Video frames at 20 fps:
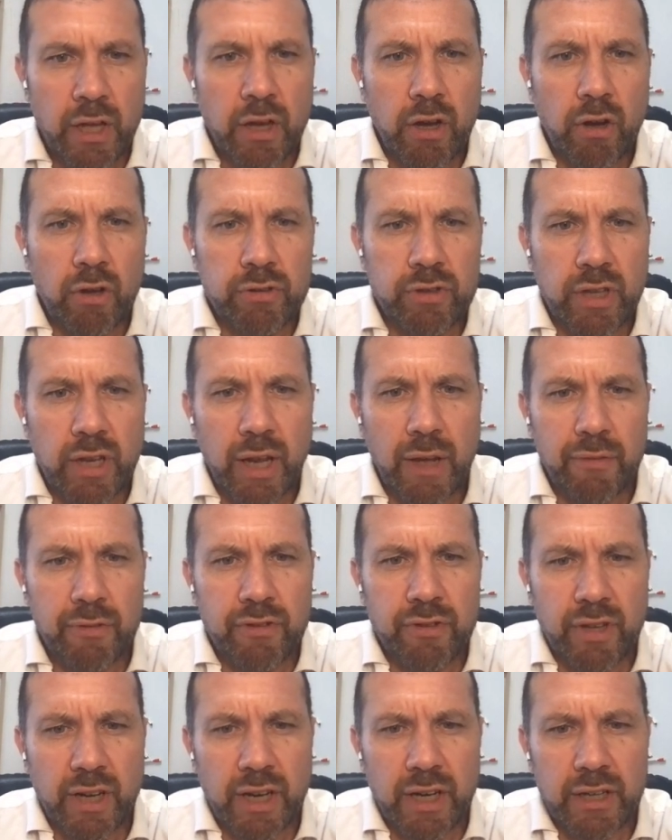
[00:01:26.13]
On the left
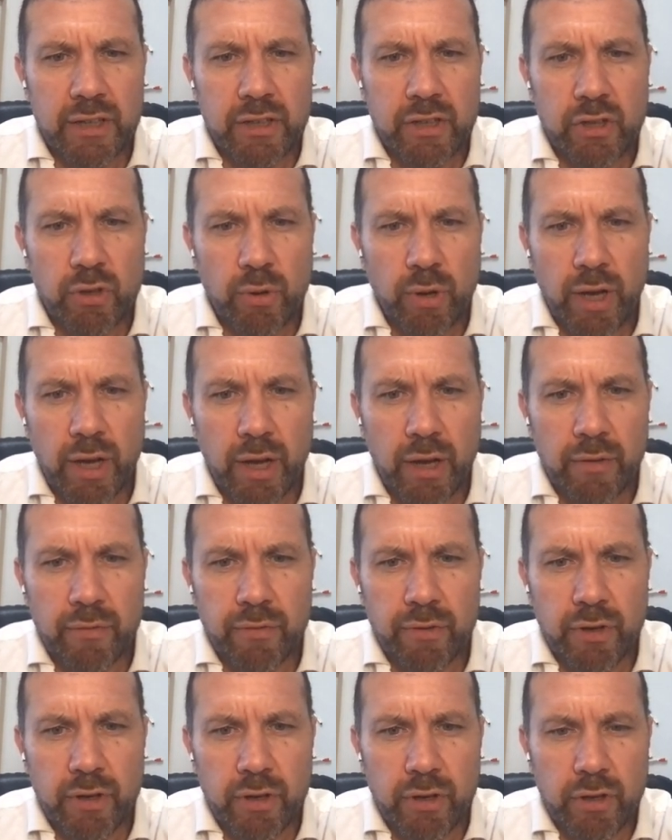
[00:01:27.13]
side, you have
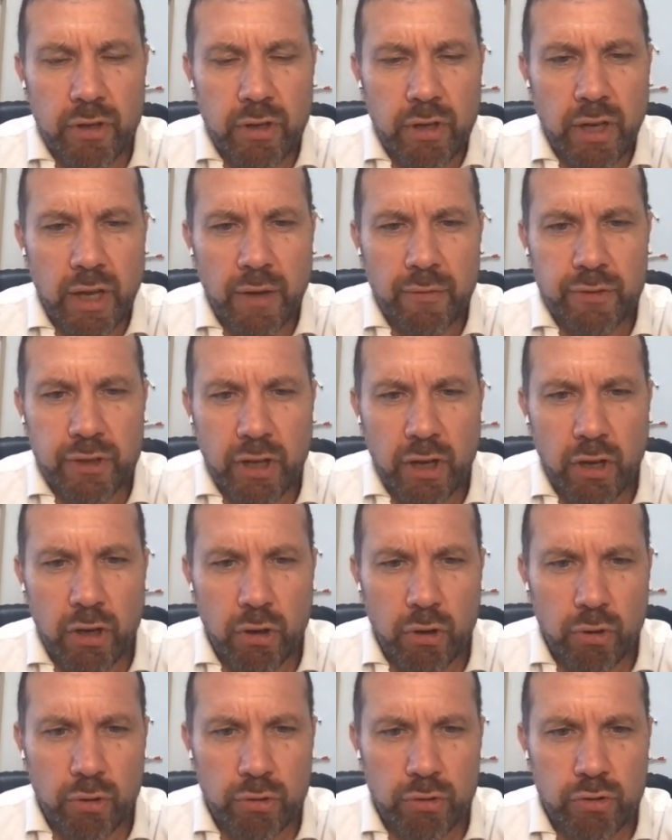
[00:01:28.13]
left and
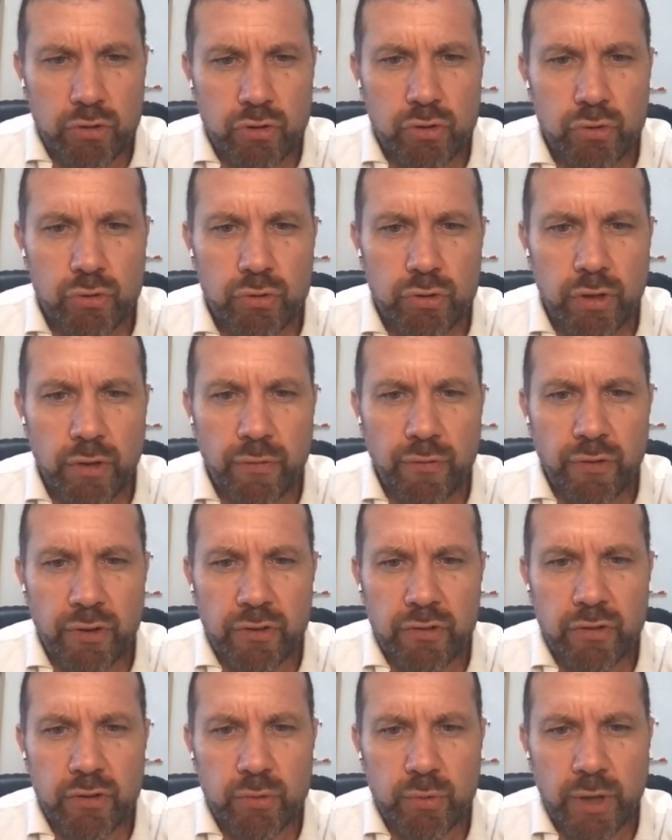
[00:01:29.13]
low, two
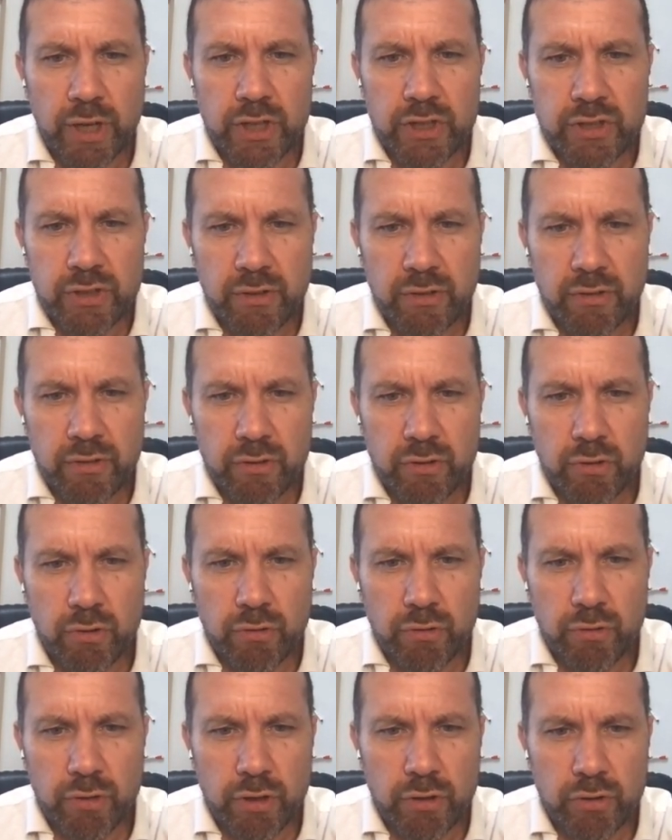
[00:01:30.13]
different situations.
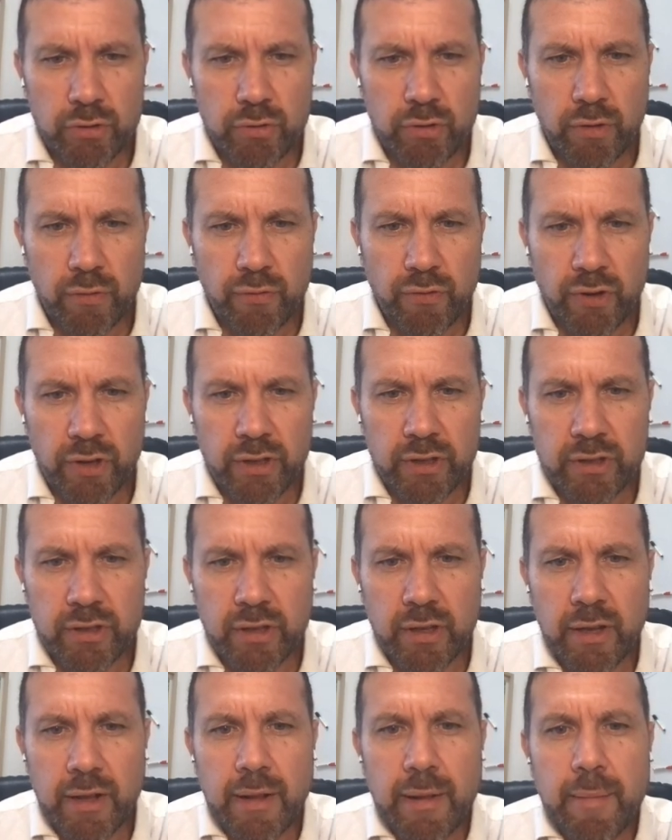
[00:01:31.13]
Those are two different
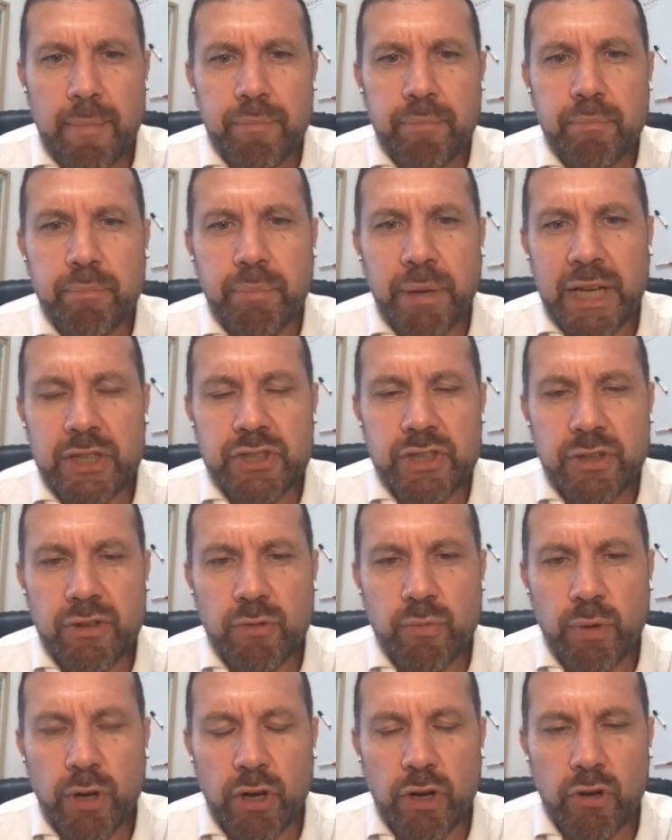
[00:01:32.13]

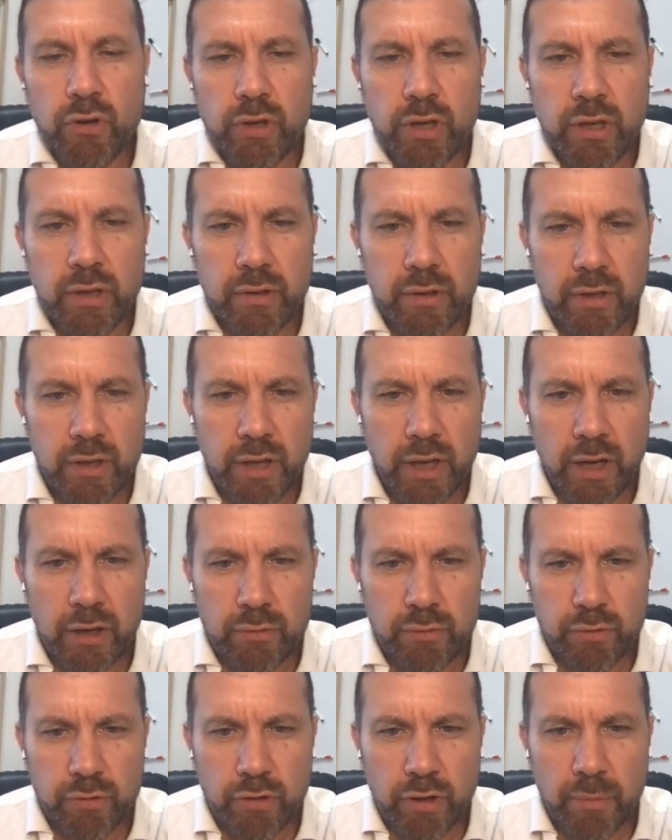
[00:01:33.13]
patients. We are looking
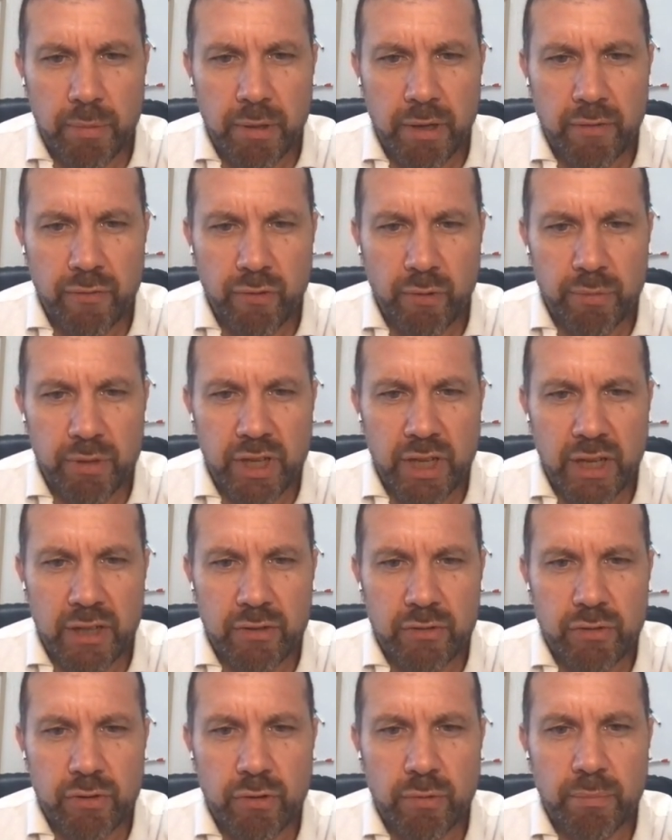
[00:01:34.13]
arthroscopically from the
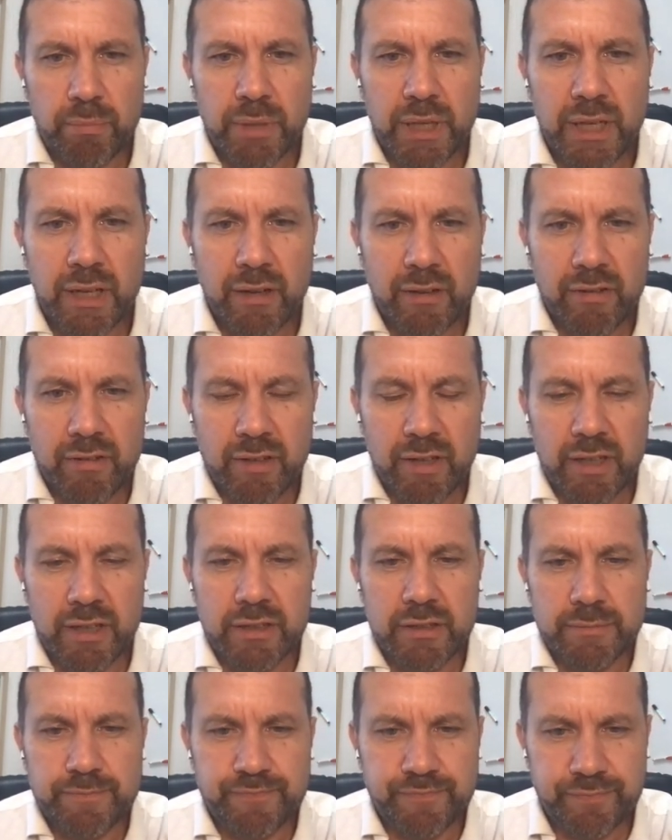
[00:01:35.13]
anteromedial
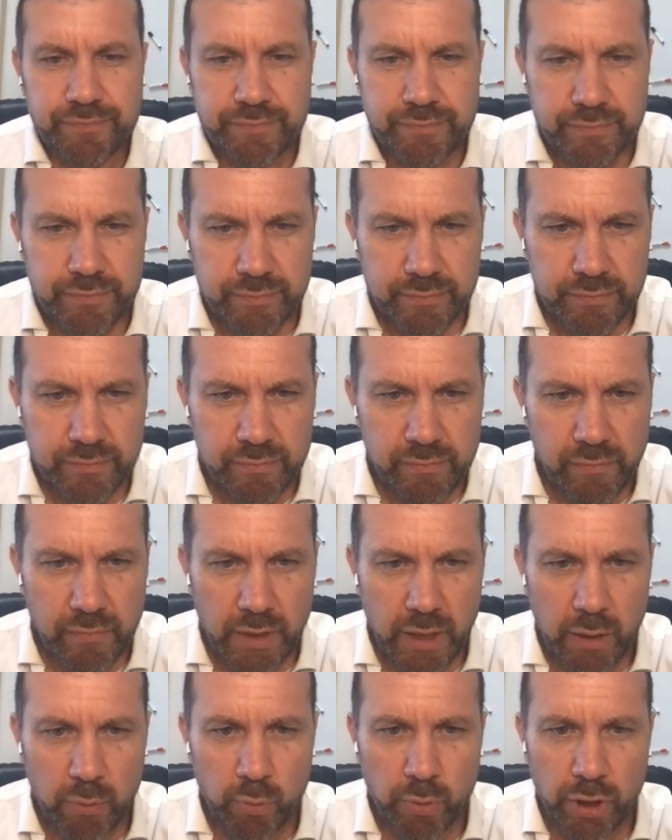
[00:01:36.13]
side,
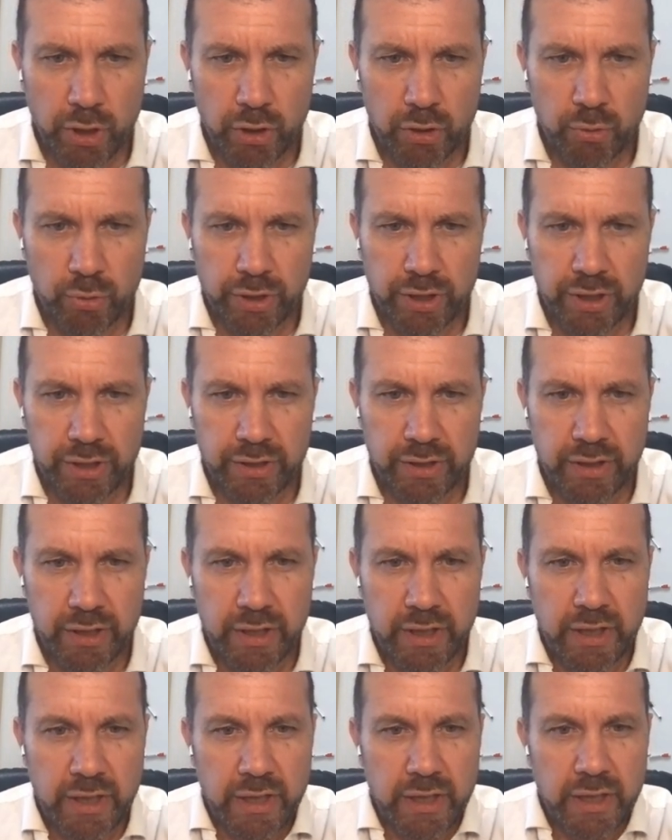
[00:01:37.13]
and we're looking
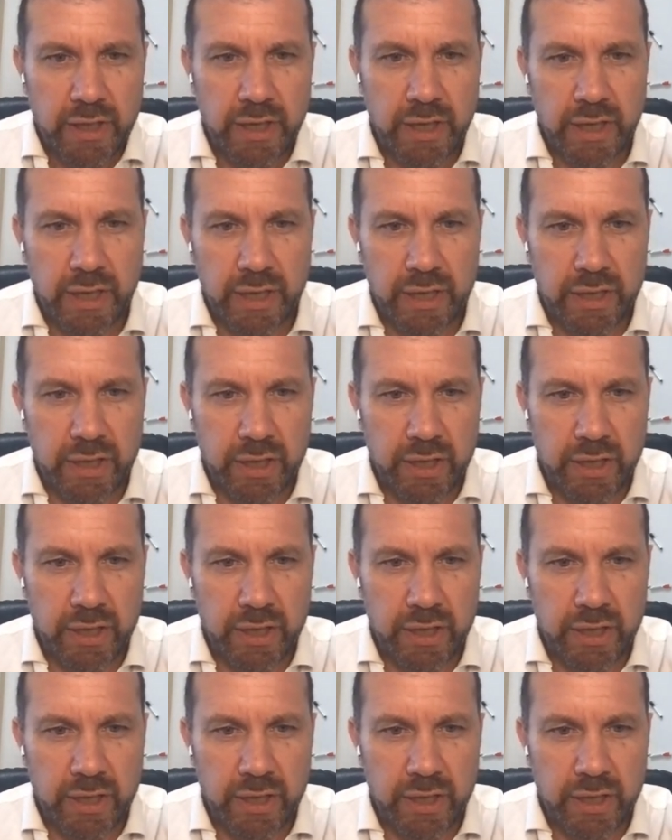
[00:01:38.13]
in